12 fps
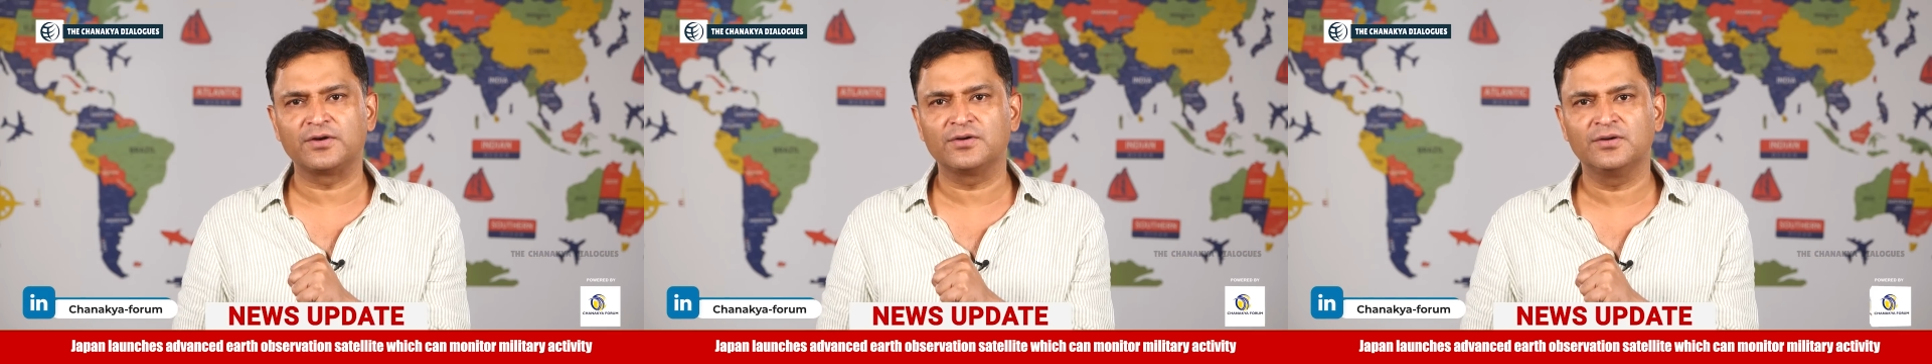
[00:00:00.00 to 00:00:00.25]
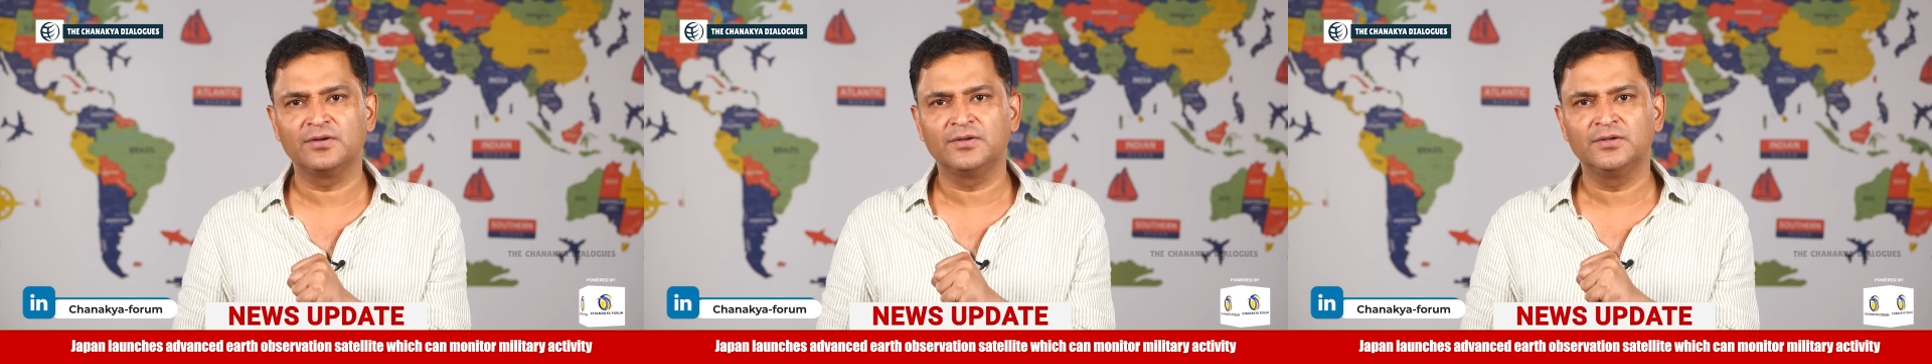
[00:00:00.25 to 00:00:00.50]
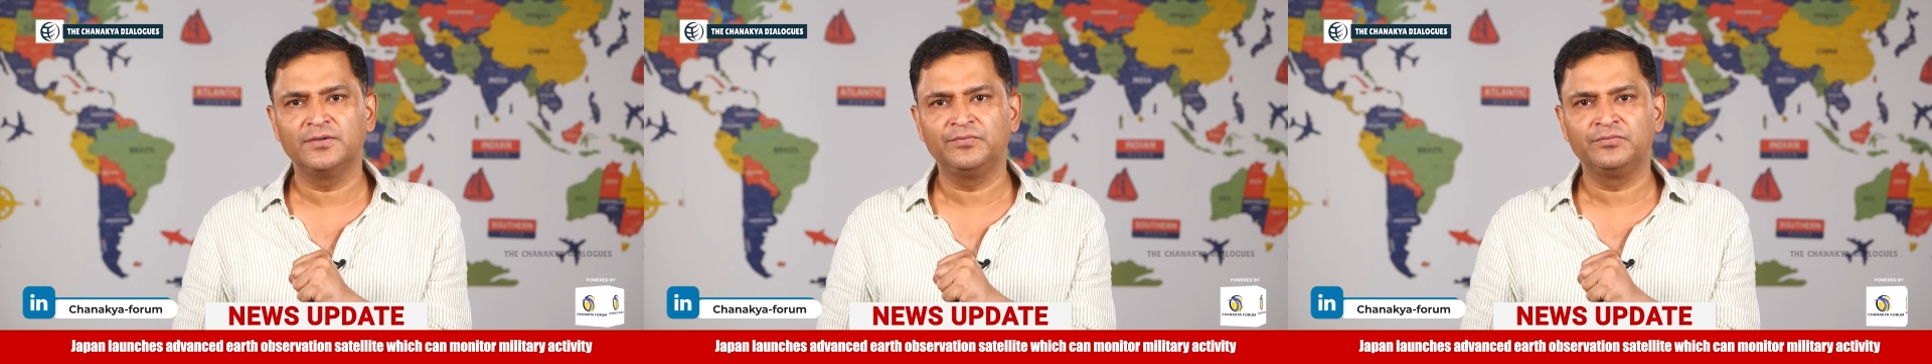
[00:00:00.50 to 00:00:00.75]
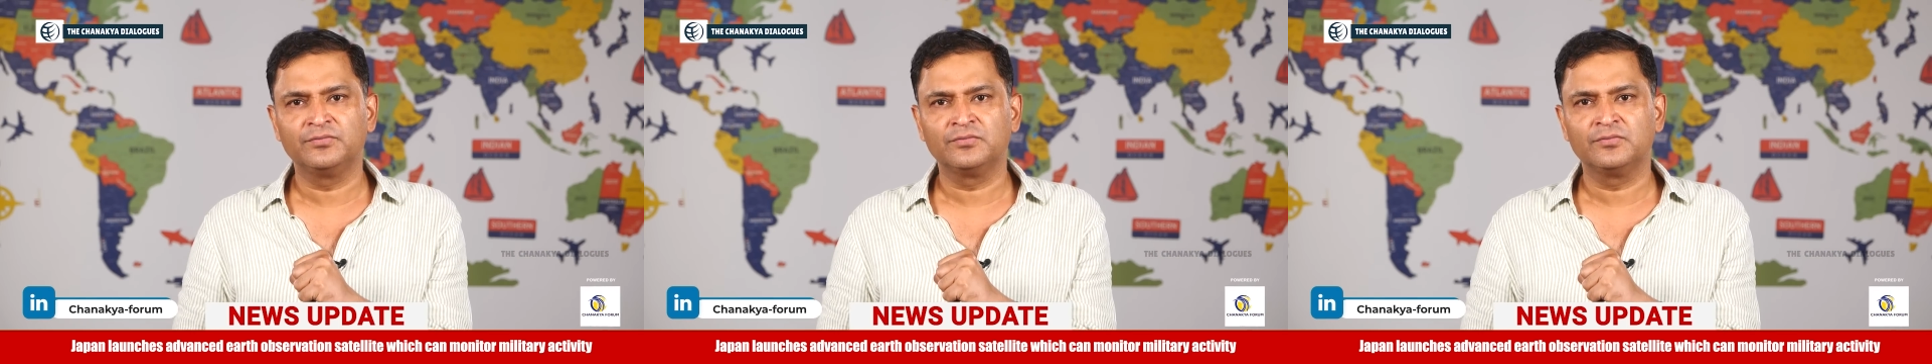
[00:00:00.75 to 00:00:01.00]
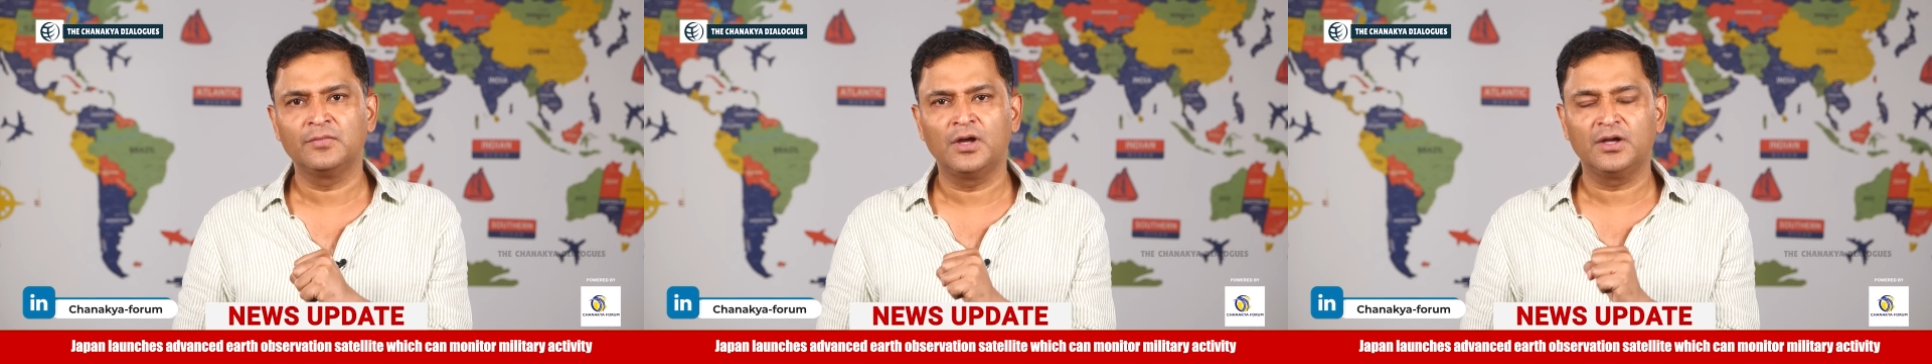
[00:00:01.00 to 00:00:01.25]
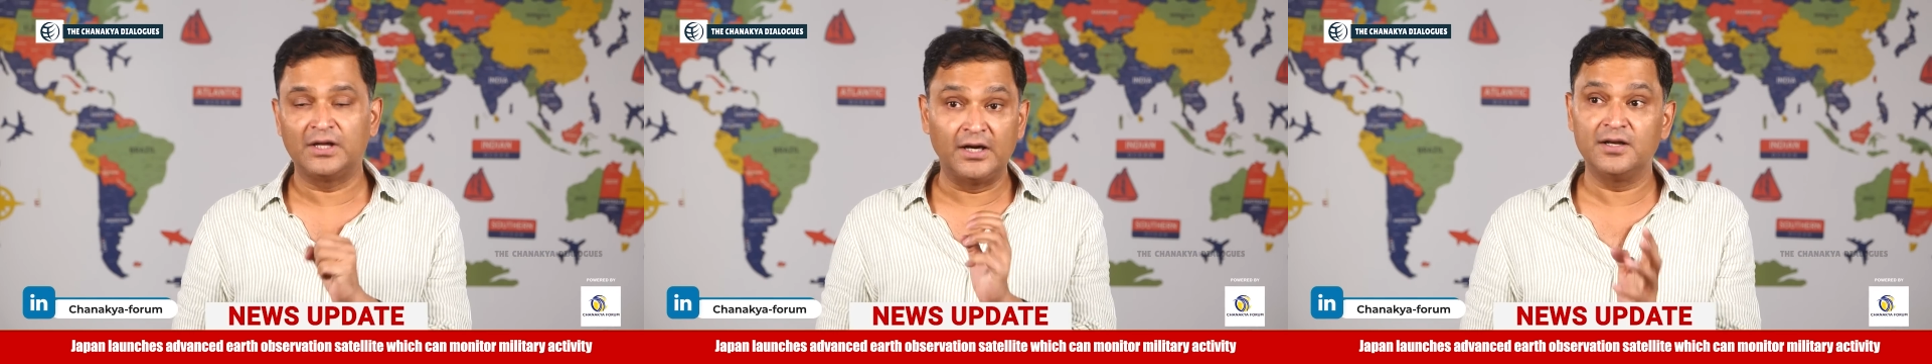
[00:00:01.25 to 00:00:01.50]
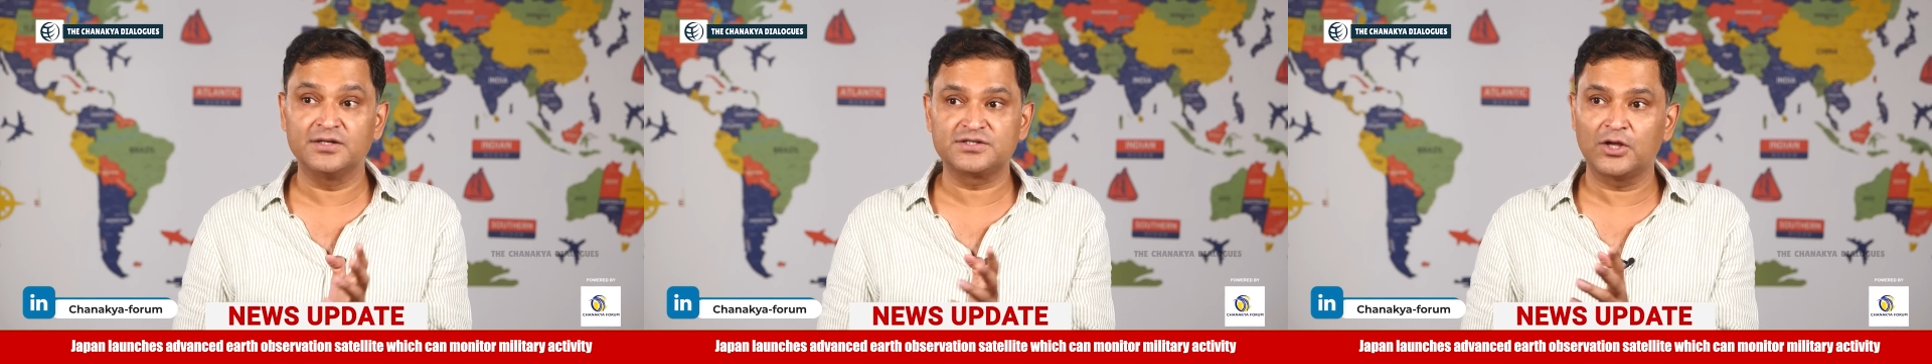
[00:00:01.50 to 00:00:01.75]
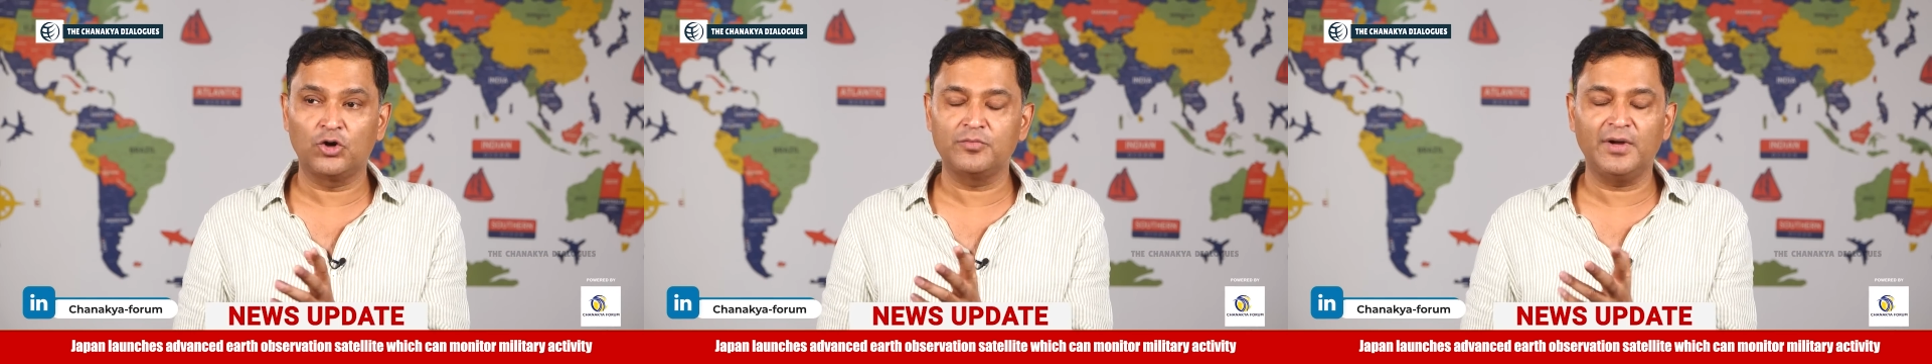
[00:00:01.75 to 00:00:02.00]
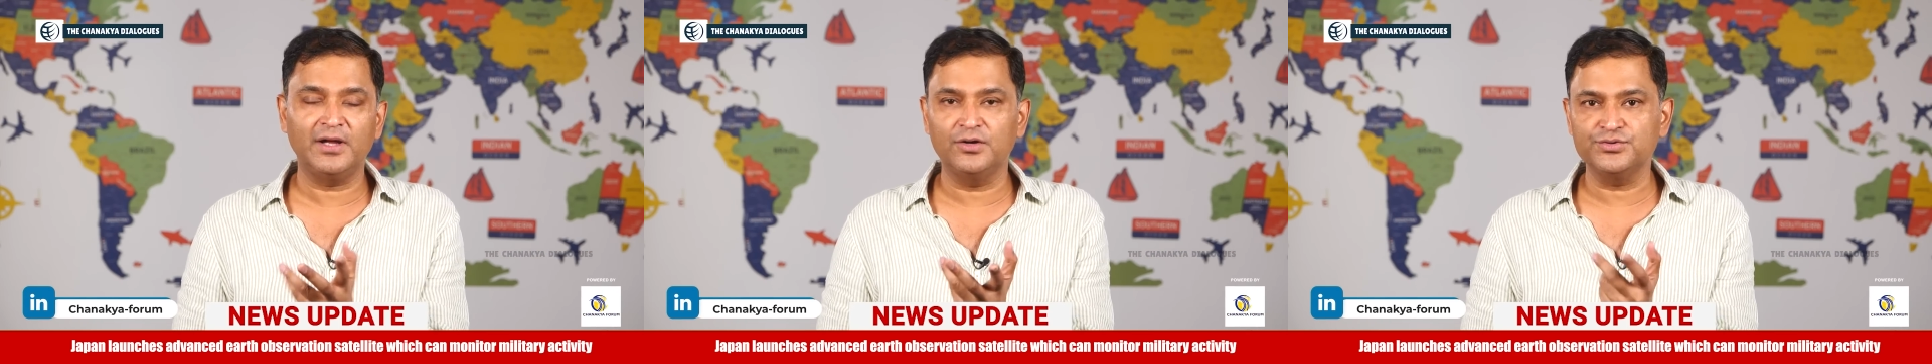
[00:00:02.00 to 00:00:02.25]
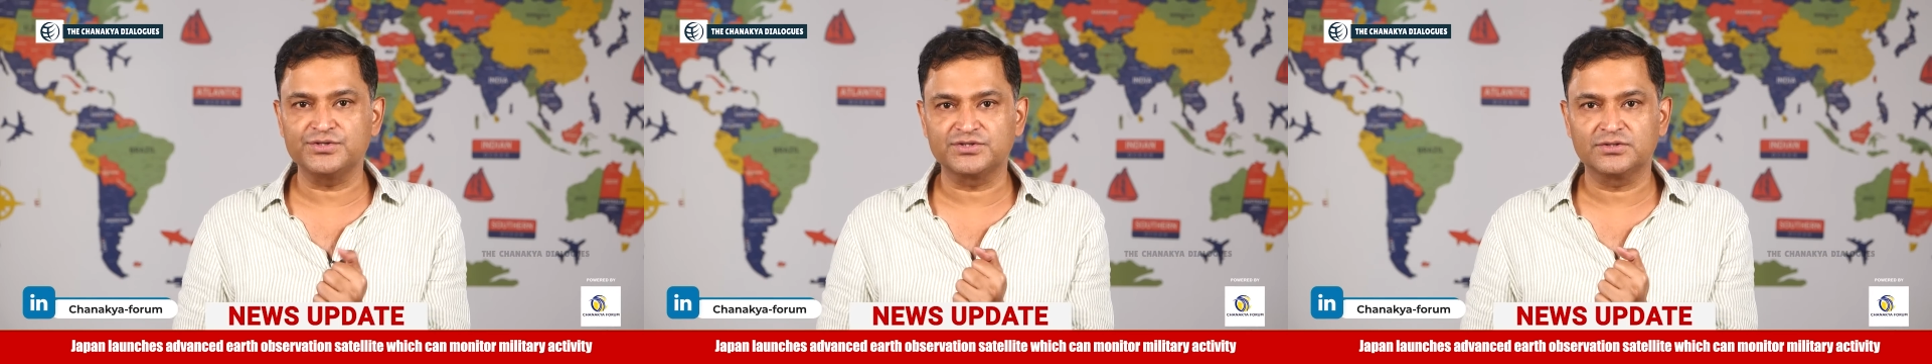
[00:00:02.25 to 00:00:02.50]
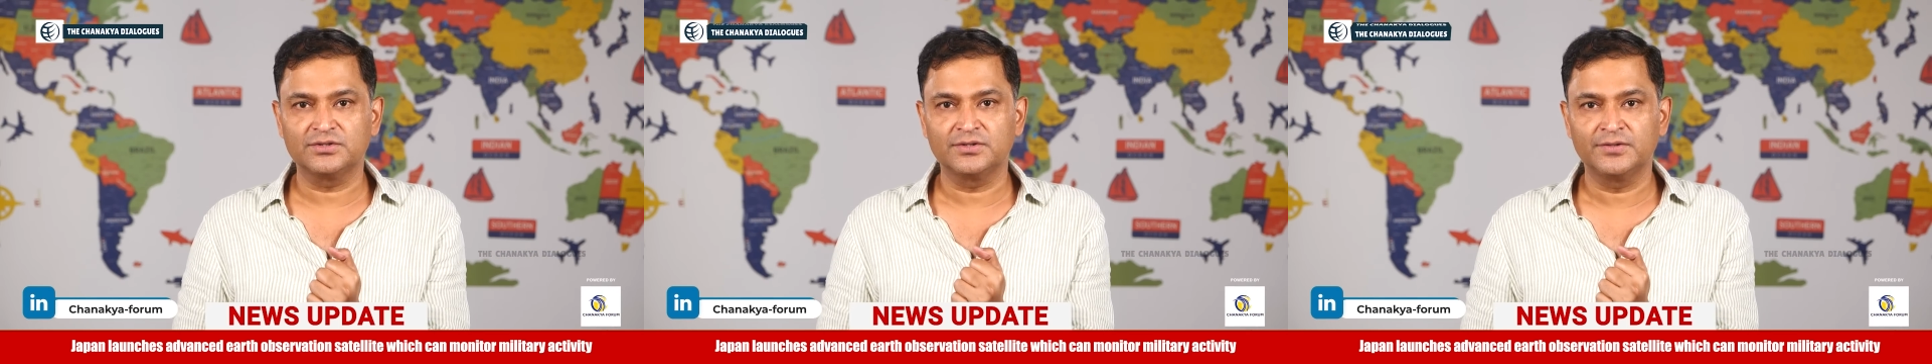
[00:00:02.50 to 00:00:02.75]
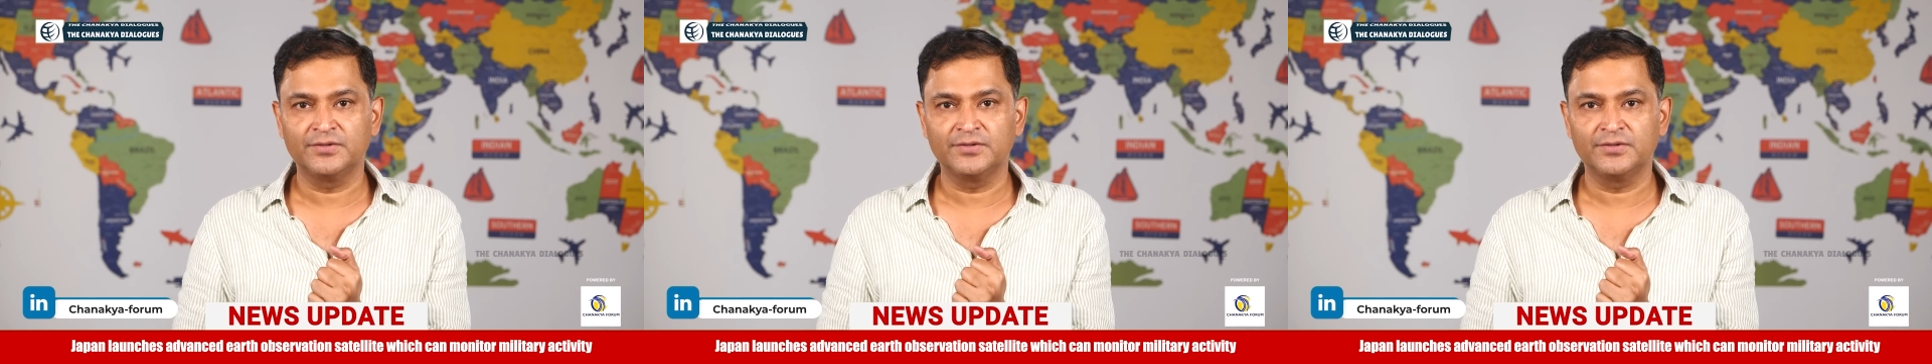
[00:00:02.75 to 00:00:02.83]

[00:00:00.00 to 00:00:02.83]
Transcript: it. Canadians cannot buy houses.